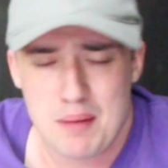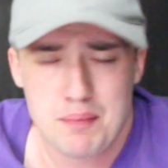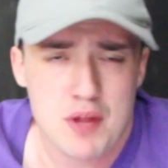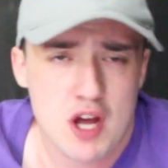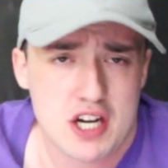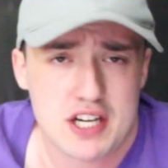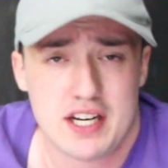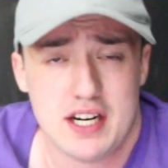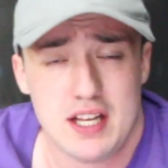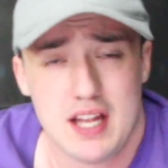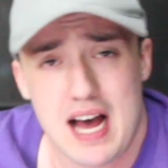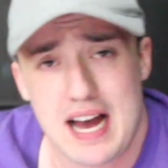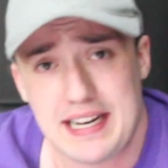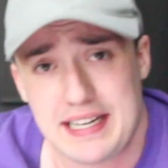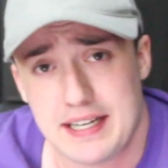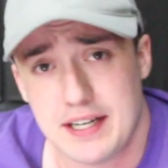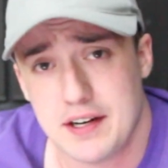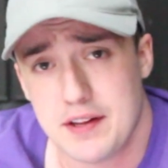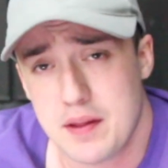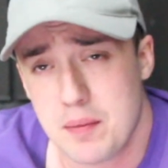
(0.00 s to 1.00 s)
I'm not gonna lie
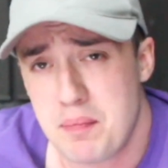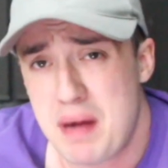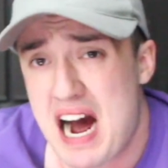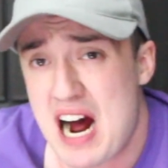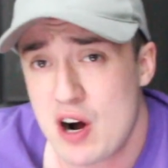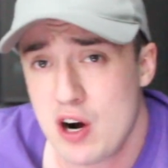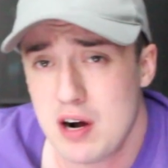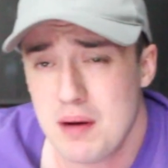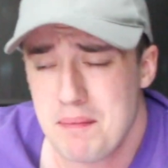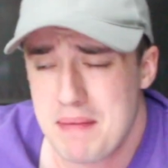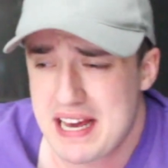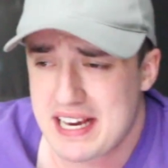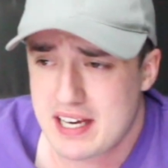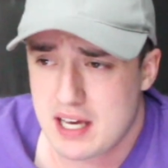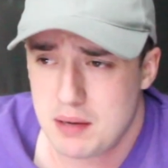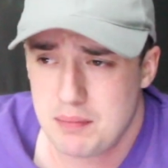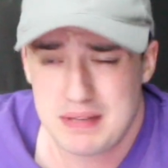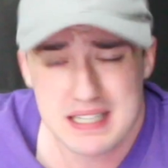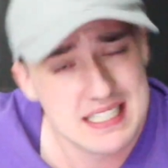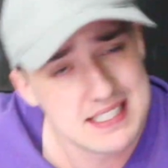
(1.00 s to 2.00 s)
here, the power of
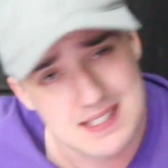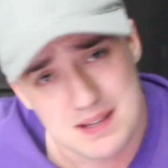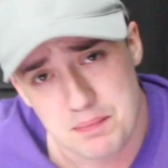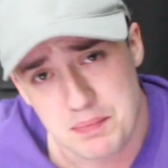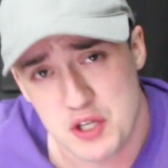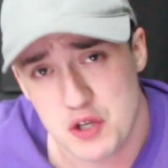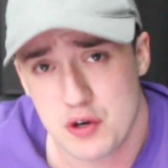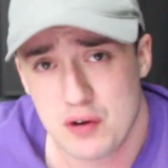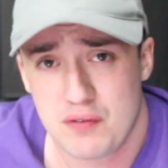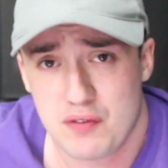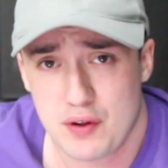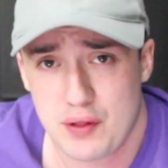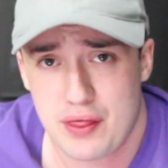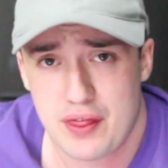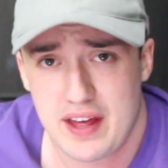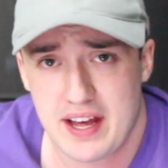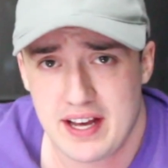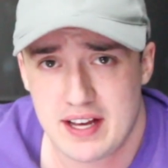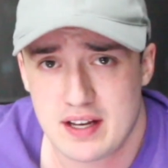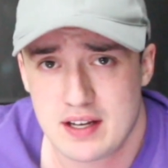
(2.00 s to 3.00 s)
makeup is a beautiful
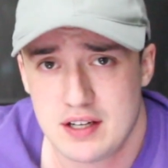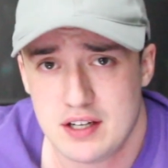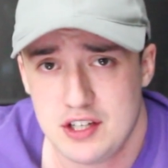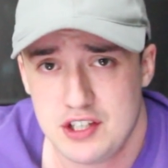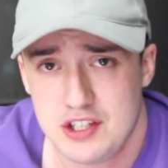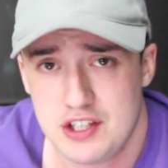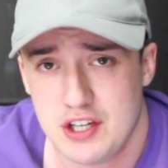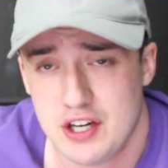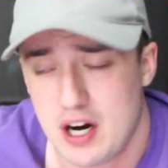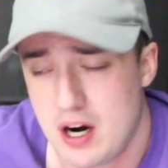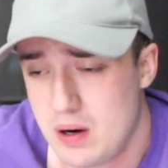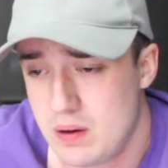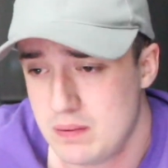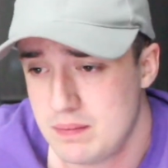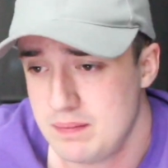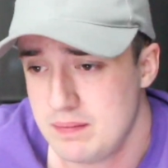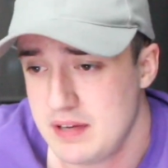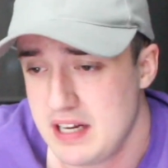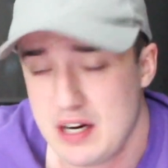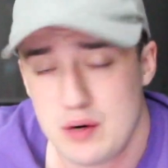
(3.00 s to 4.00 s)
thing, you know?
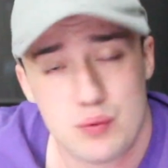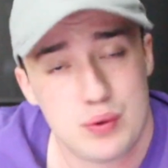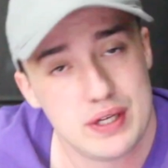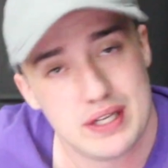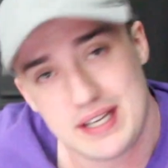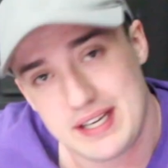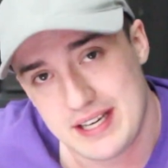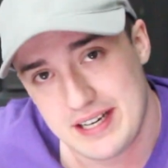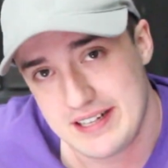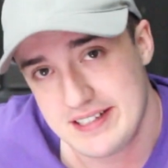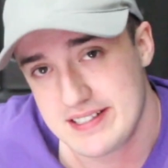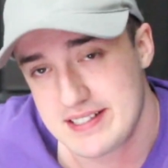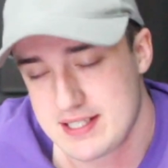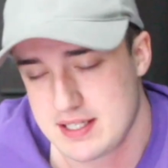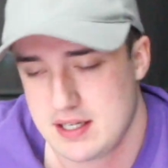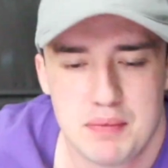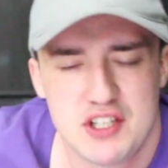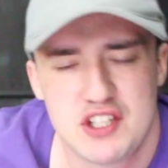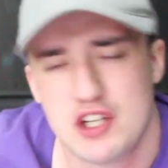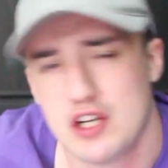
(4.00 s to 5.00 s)
It really
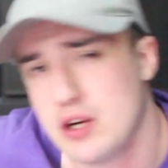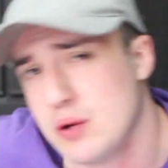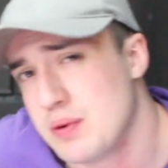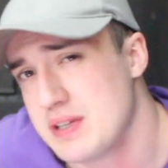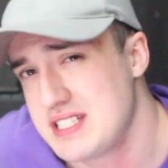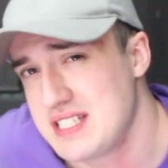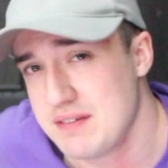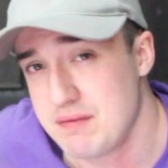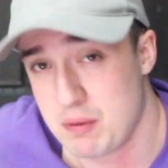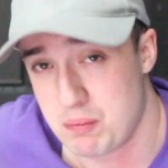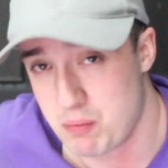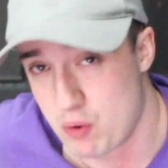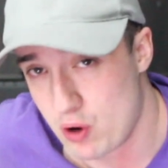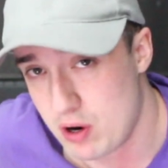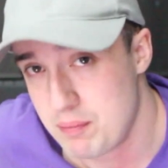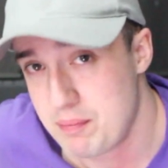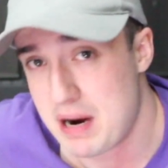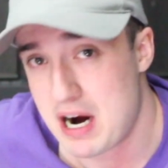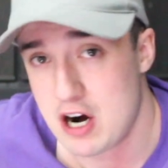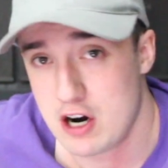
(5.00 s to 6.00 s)
is. But do you know what's even
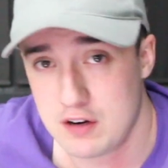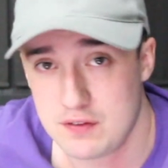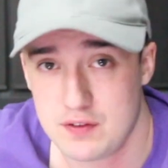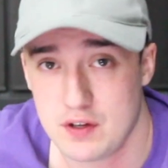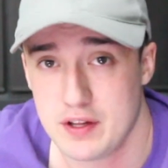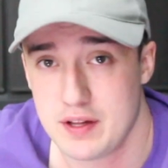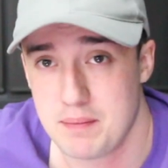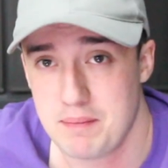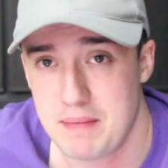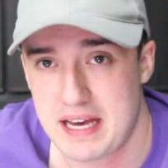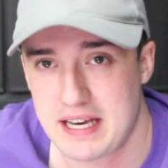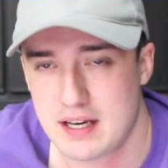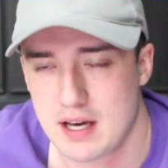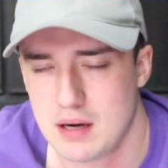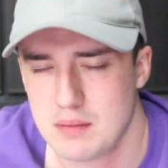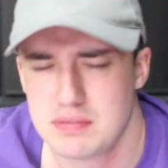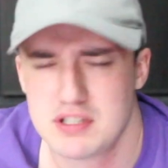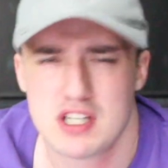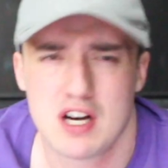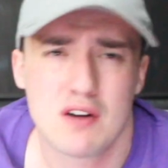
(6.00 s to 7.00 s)
more powerful than
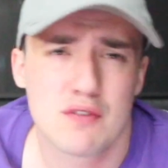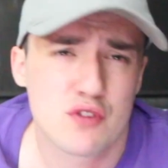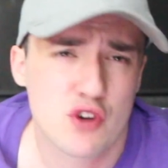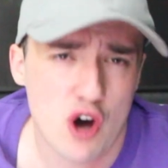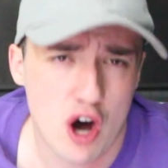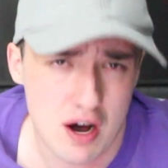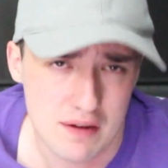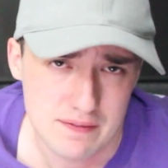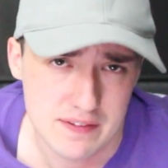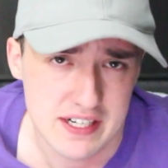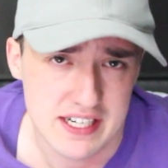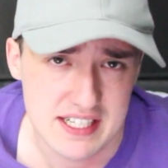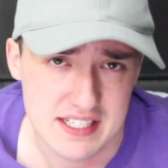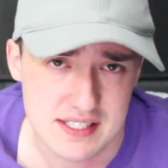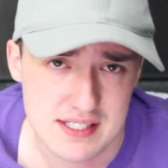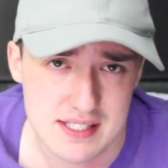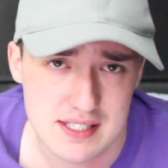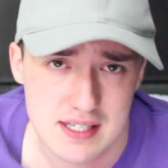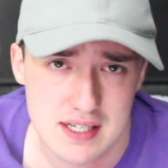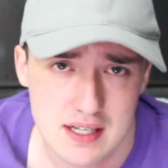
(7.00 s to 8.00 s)
makeup?
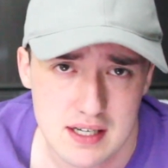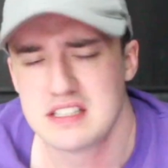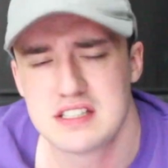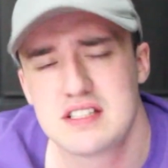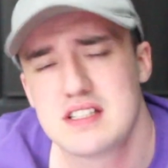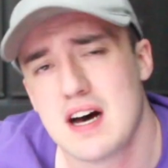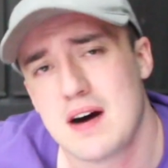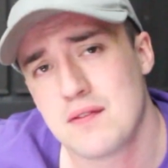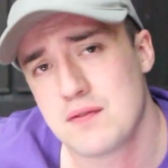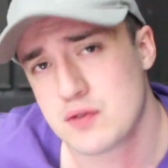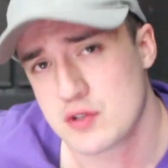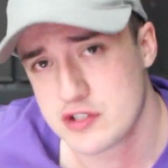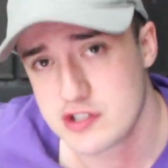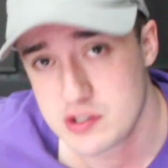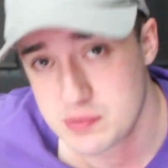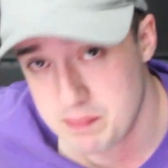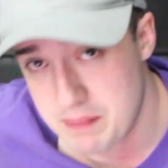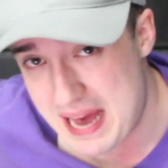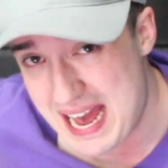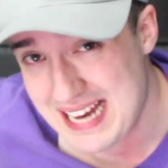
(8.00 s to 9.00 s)
Self-confidence,
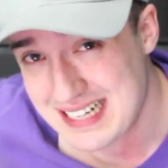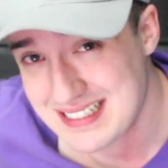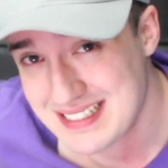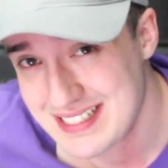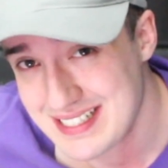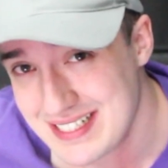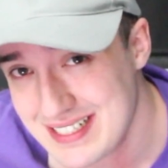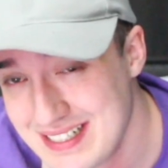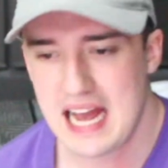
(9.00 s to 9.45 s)
self-respect,